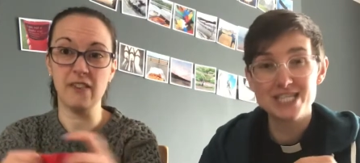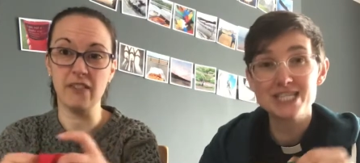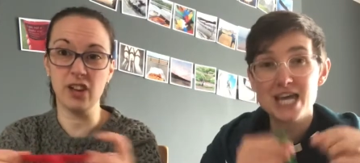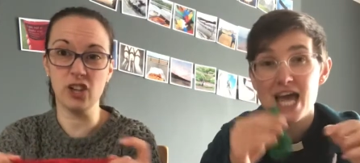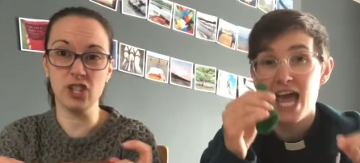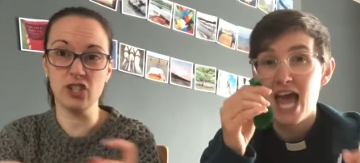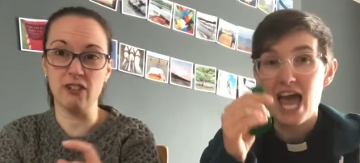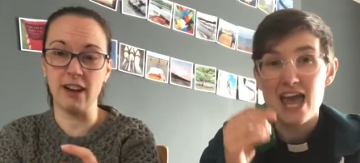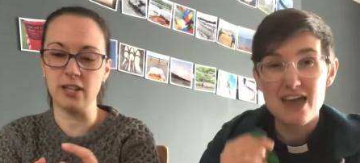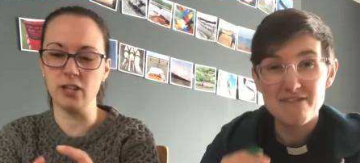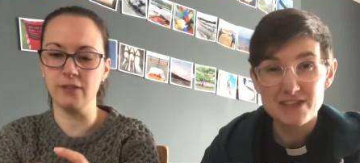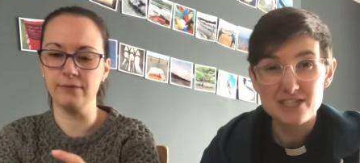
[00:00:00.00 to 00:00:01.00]
Speaker 1: Give it a good
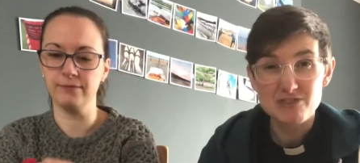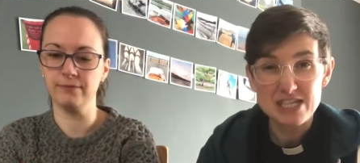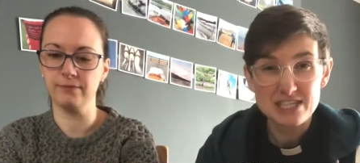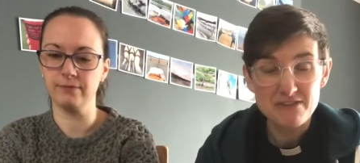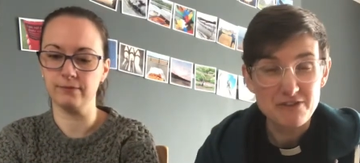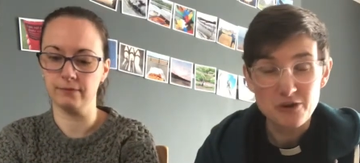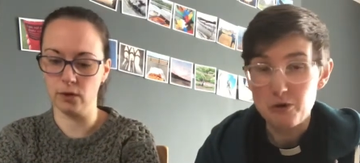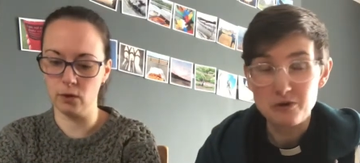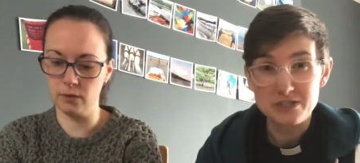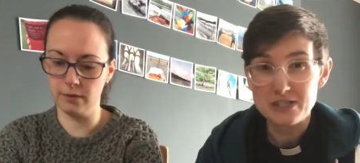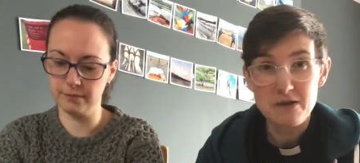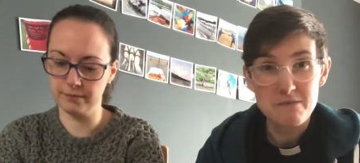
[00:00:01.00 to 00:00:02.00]
stretch. If it's really
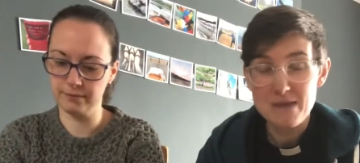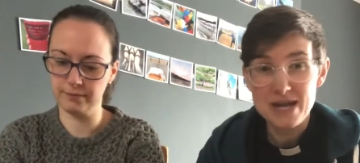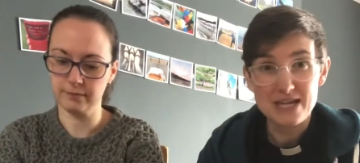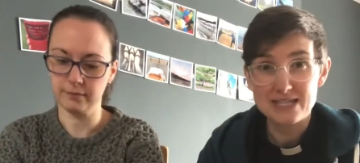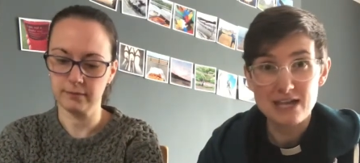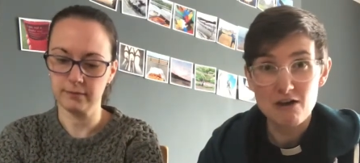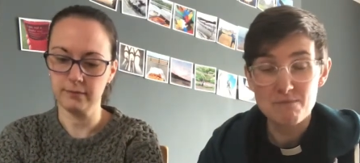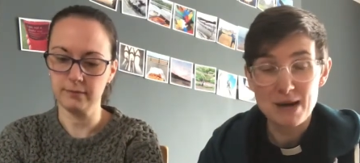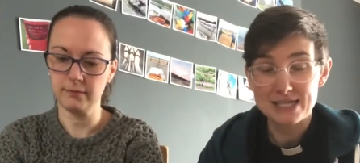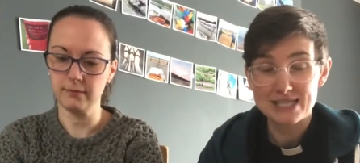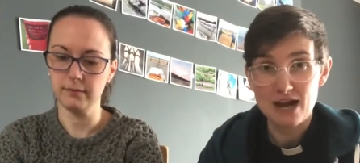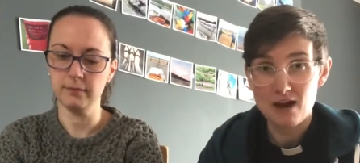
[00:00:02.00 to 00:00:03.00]
difficult, don't make yourself
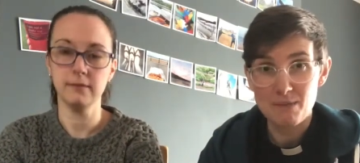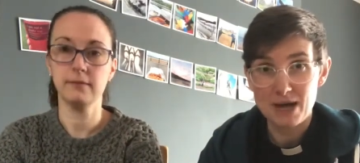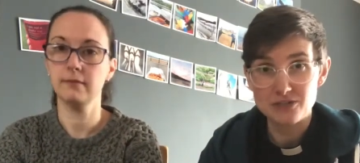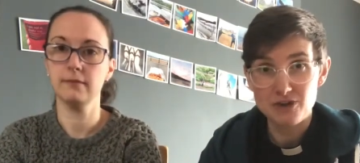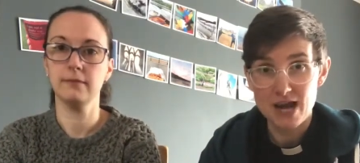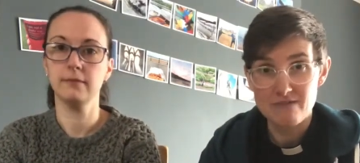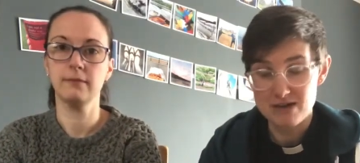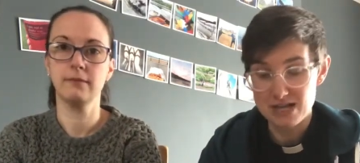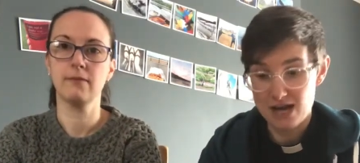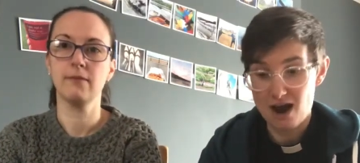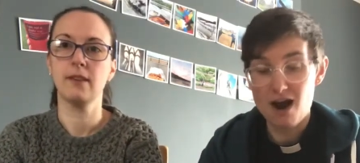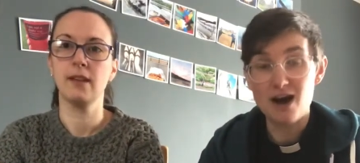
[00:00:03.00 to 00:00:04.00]
pass out by trying
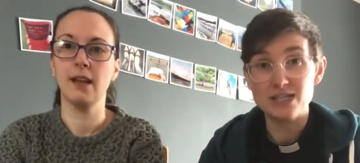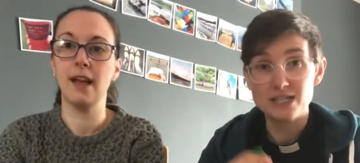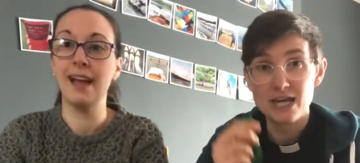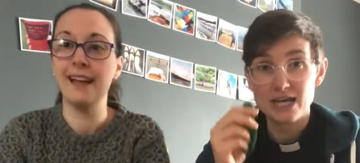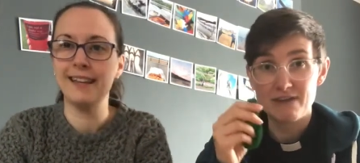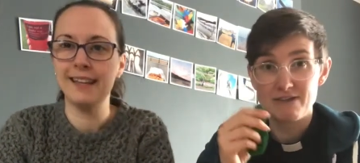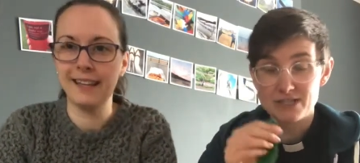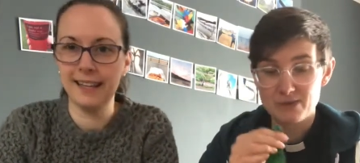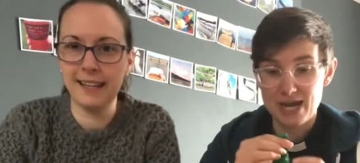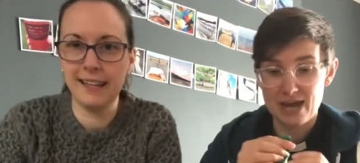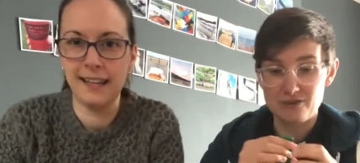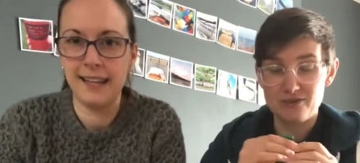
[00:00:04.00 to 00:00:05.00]
really hard. Give it to
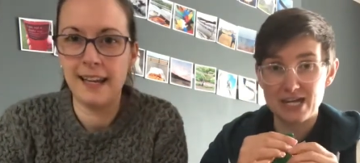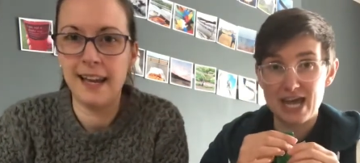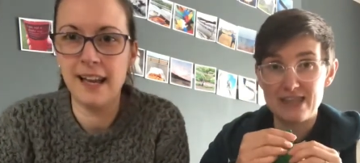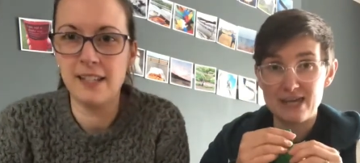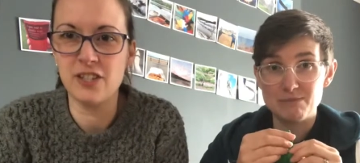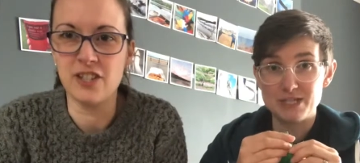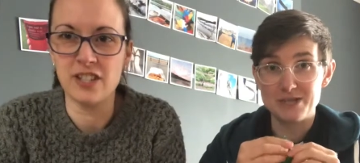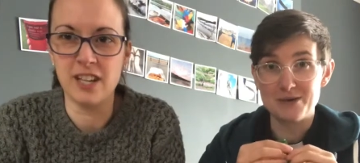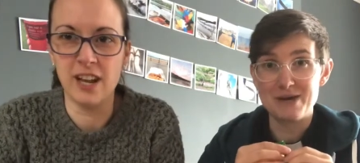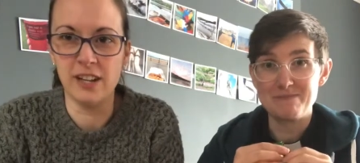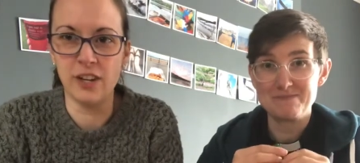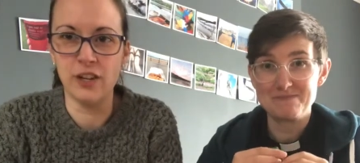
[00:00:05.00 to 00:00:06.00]
an adult and get Kat's them to do it. Kat's just
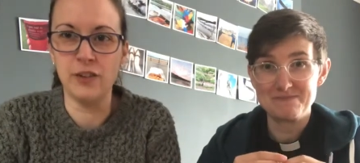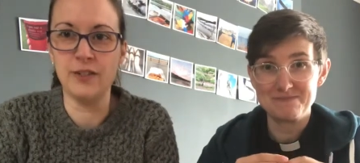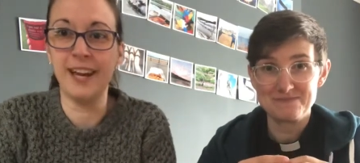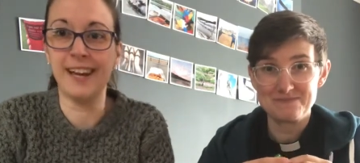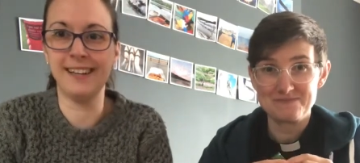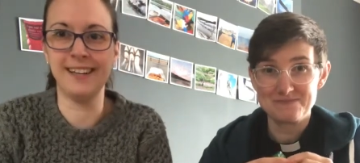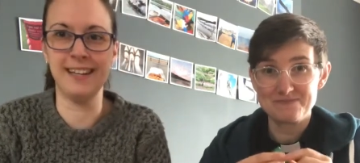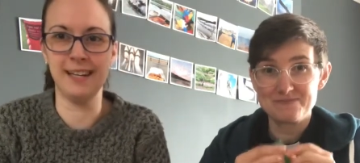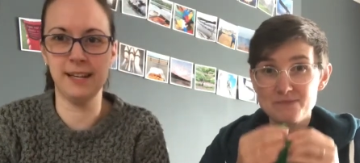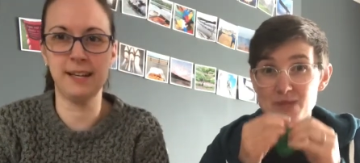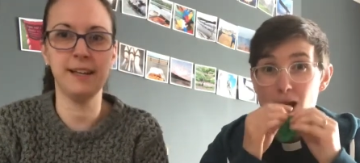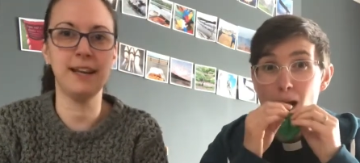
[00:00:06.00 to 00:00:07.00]
learned a
Speaker 2: new
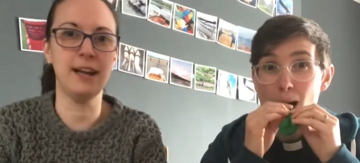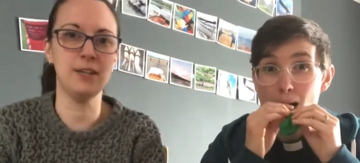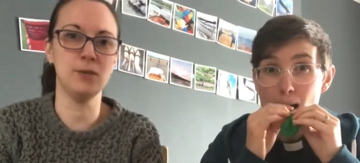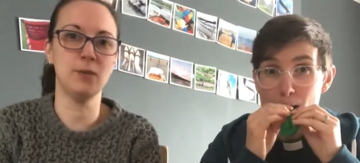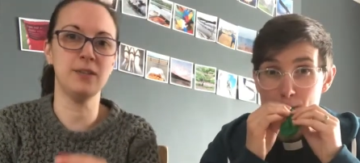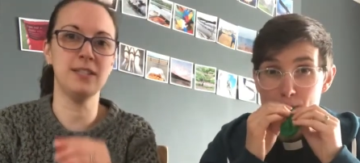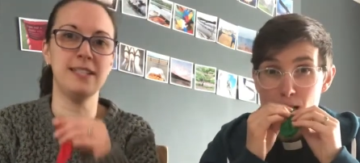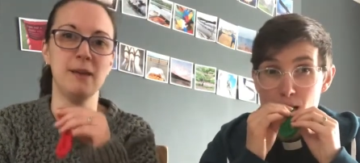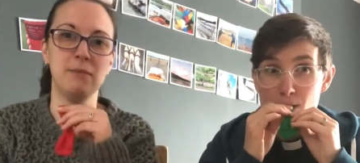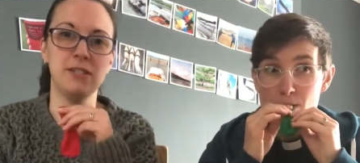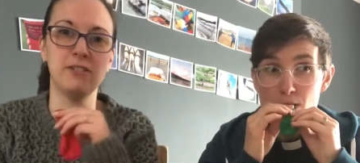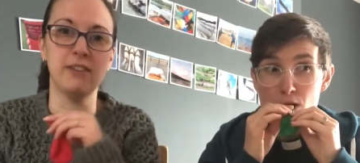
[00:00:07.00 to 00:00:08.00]
technique. Kat, do you want to
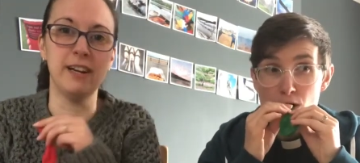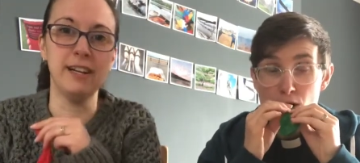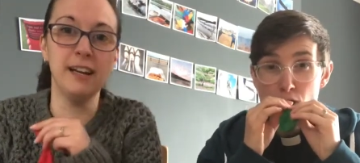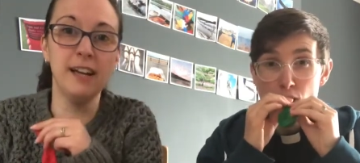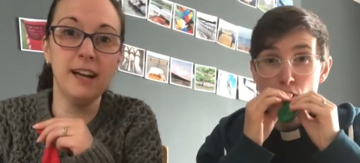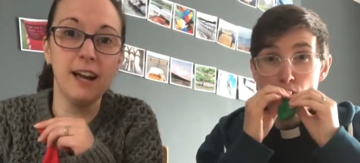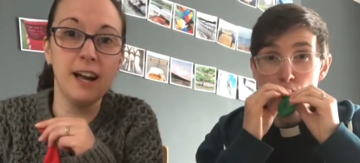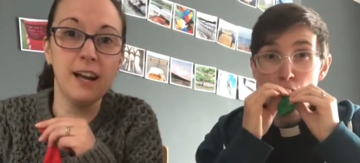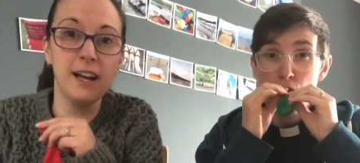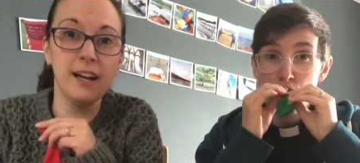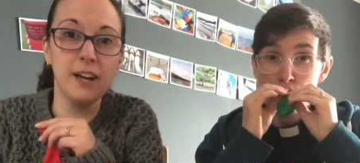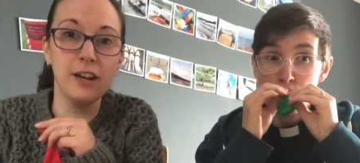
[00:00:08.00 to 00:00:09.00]
demonstrate?
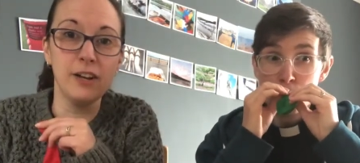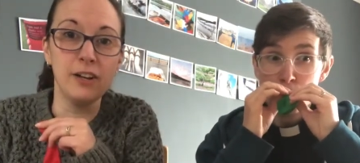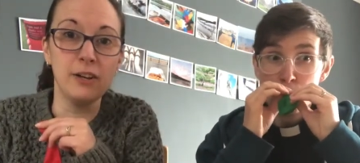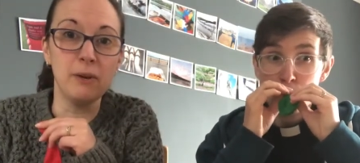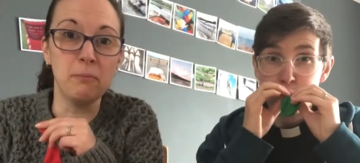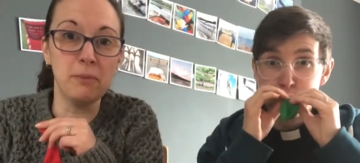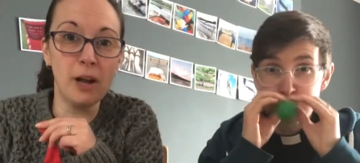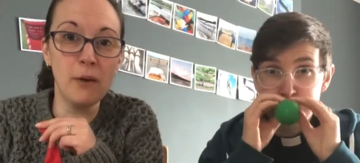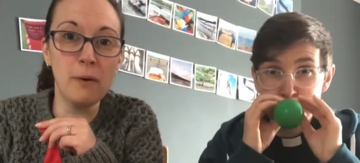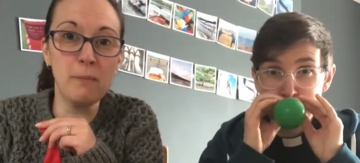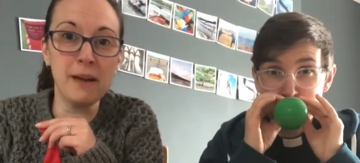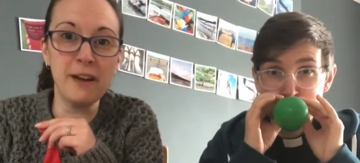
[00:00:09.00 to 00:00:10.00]
You blow
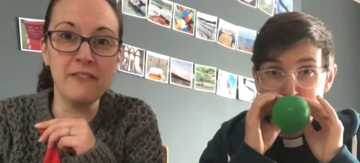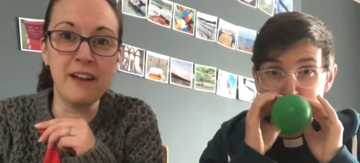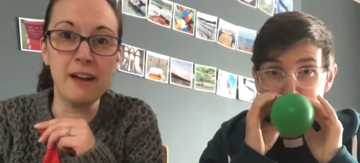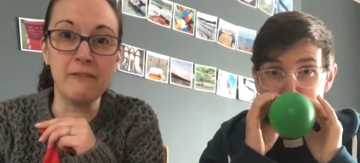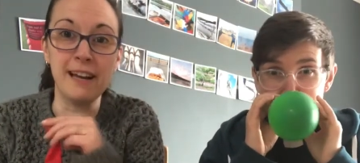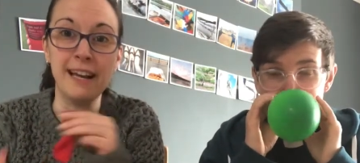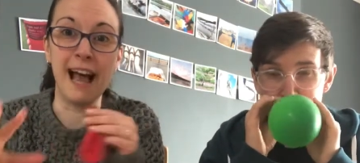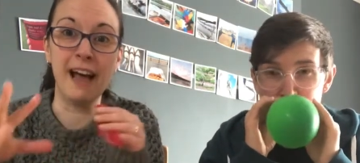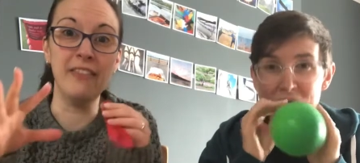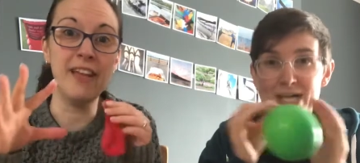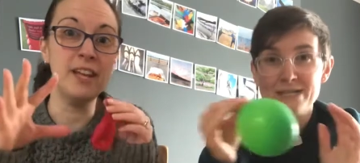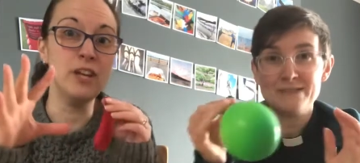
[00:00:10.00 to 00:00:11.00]
a bit of air in
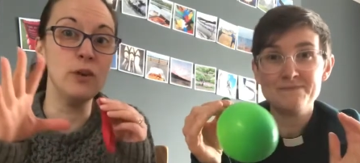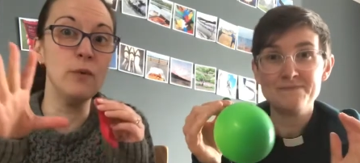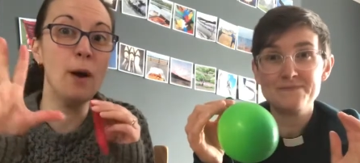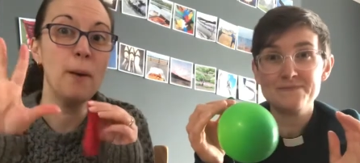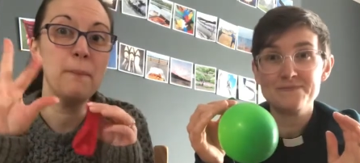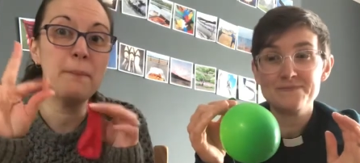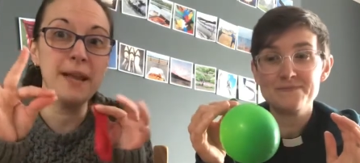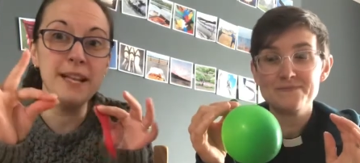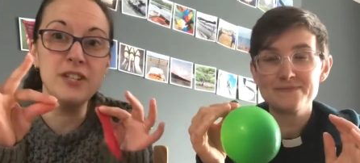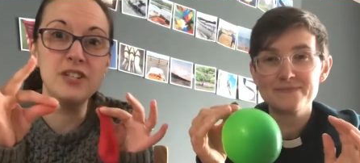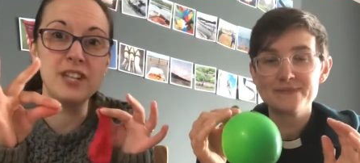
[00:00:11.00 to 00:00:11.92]
and then you pinch